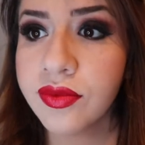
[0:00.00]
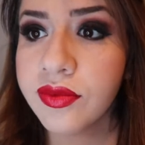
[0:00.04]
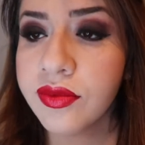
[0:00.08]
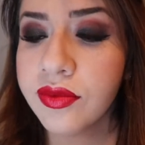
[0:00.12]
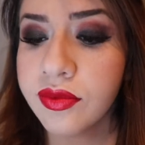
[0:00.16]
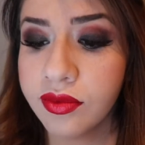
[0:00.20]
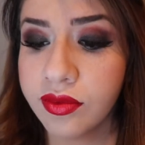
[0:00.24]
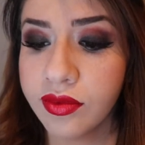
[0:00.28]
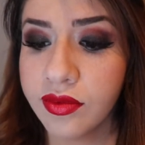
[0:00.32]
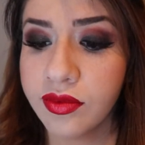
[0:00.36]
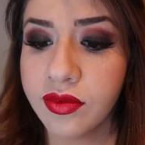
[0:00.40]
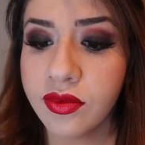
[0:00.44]

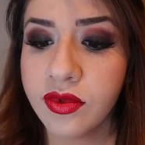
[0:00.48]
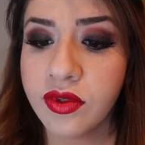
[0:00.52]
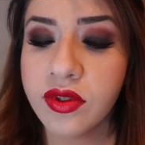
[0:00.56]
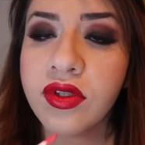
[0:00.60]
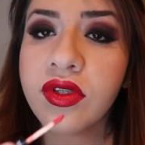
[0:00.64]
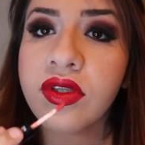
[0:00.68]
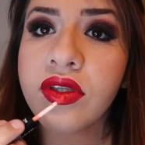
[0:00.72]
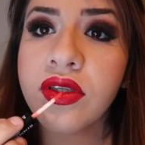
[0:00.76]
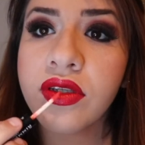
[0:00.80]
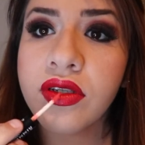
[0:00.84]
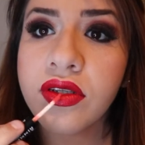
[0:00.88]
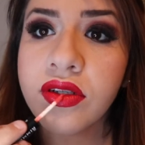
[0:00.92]
This
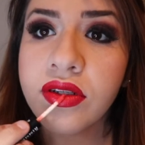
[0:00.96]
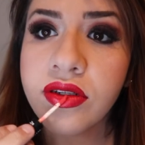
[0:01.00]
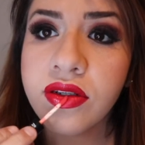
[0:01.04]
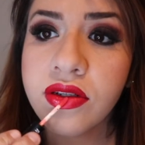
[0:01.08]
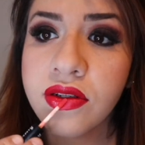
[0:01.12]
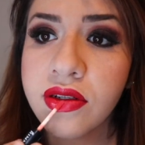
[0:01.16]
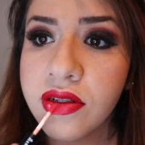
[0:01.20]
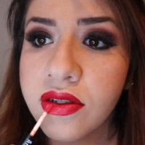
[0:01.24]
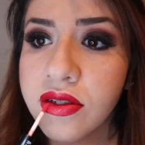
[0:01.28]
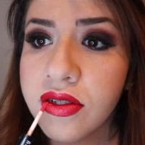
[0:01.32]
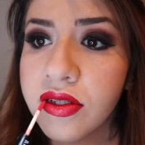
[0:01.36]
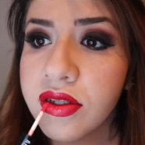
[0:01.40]
gloss
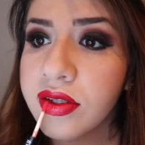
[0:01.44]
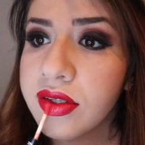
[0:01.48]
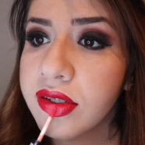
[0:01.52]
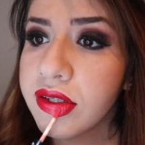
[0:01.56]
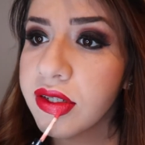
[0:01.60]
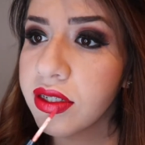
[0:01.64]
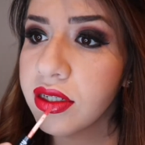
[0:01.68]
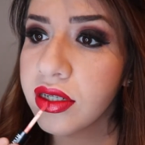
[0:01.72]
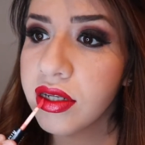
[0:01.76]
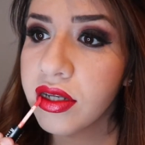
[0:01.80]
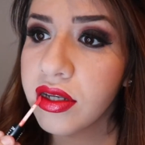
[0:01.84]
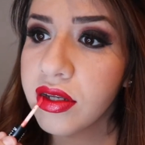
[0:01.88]
helps
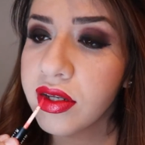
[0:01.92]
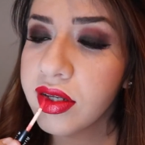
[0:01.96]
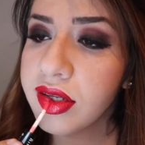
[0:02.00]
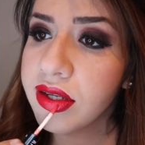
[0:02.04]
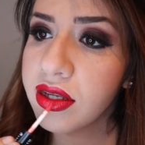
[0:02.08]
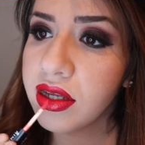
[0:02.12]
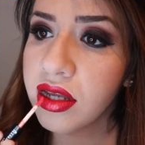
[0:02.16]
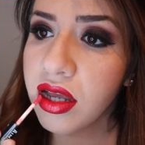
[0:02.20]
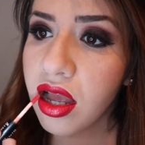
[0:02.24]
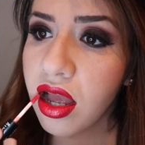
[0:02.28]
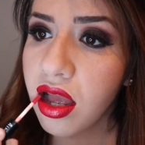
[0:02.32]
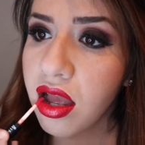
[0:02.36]
so
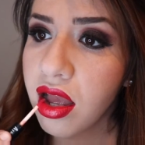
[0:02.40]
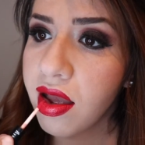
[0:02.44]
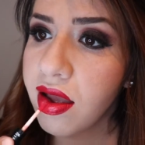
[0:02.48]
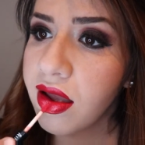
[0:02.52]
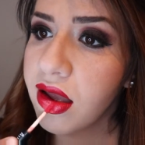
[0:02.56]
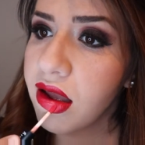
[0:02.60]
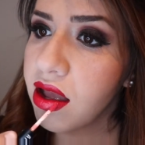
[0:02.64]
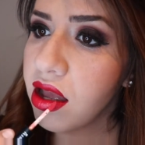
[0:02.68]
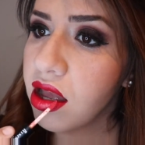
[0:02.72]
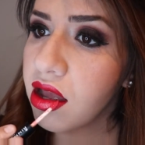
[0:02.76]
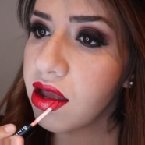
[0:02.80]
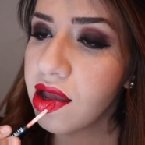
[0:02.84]
much to
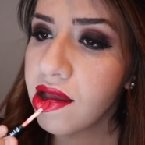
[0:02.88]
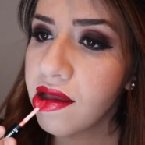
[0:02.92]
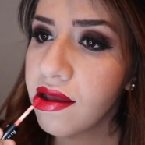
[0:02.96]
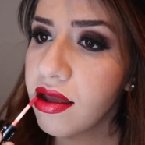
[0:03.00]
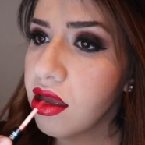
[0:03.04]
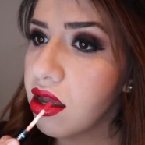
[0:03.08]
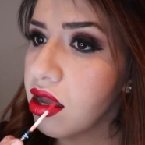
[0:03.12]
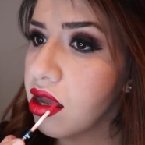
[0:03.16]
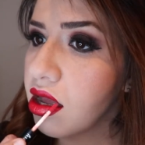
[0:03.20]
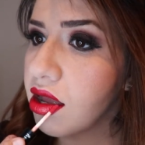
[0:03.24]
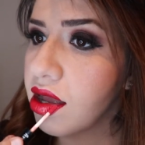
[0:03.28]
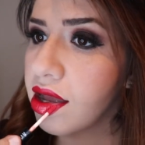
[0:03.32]
keep
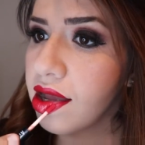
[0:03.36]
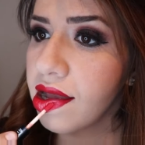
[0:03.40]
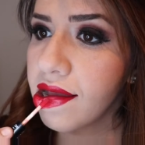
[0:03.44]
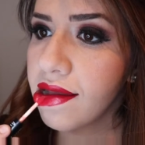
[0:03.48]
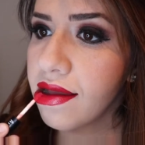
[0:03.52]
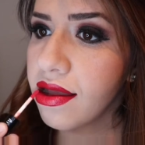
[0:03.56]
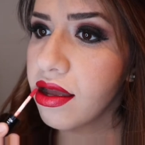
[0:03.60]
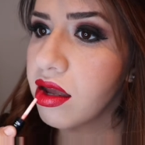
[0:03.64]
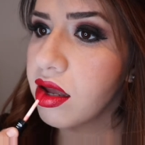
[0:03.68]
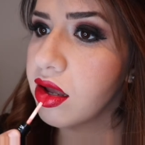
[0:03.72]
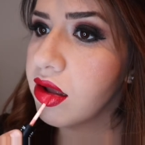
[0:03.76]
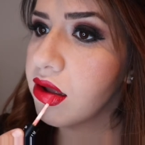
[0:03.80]
your
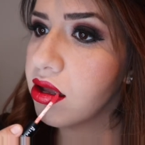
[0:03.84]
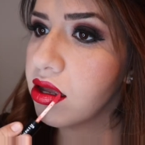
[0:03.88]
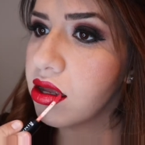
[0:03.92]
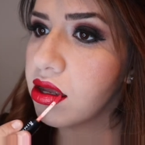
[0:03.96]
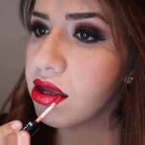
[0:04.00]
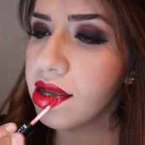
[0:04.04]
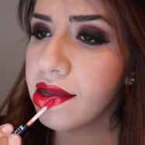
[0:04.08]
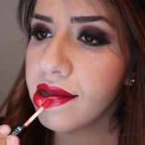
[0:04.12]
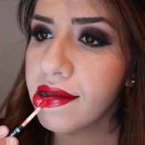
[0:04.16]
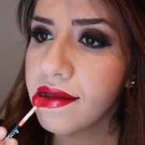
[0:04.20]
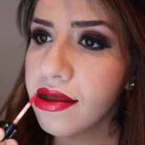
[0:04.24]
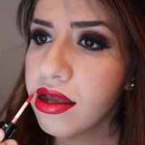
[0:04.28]
lips
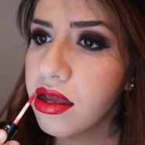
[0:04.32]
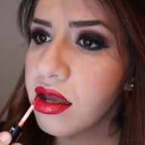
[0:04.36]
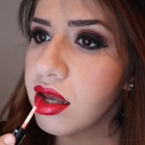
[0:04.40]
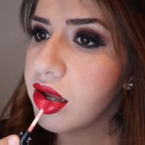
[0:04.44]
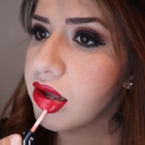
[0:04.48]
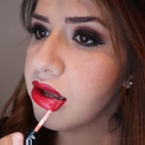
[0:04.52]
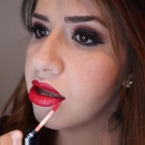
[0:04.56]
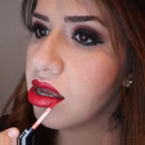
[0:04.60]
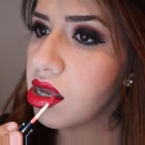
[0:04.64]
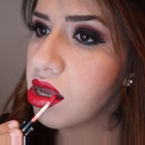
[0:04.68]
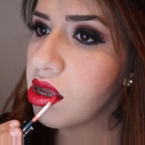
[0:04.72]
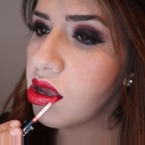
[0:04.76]

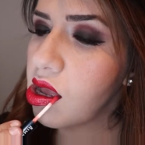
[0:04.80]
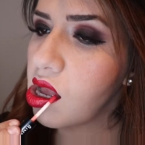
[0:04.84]
moisture.